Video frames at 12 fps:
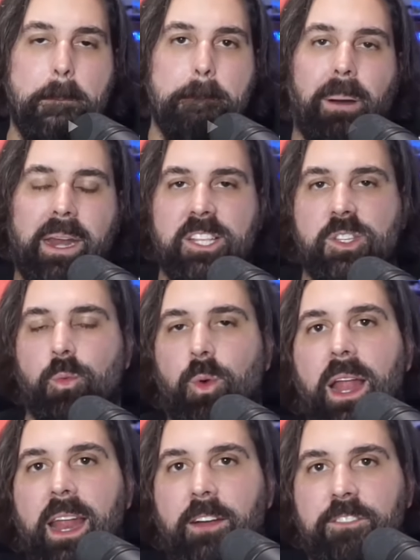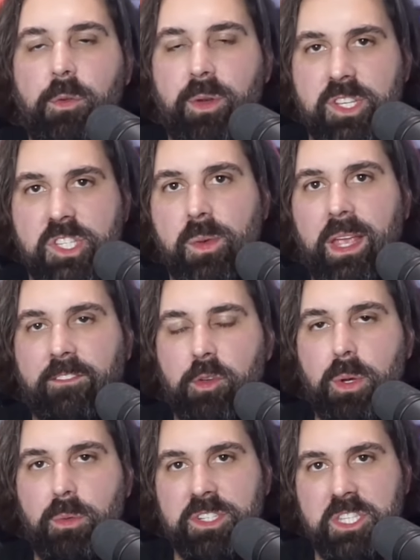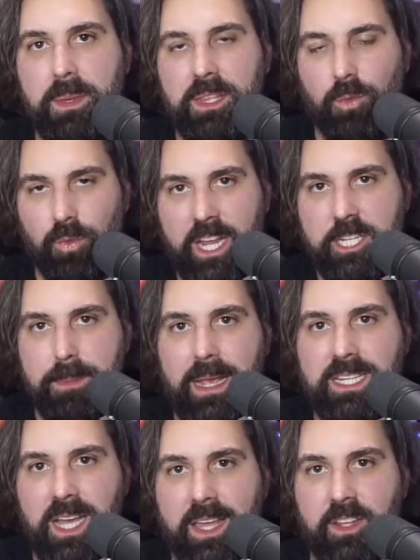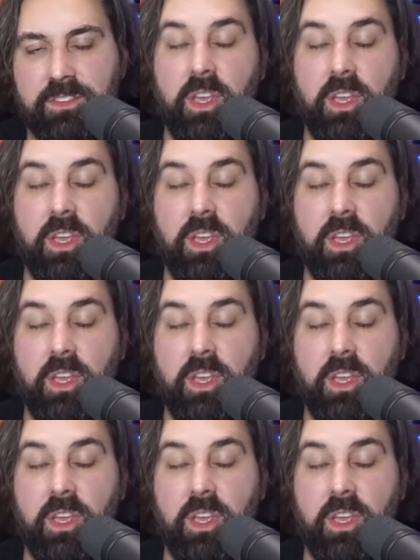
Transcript: But it's what everyone is doing. Everyone wants to make the rage bait titles,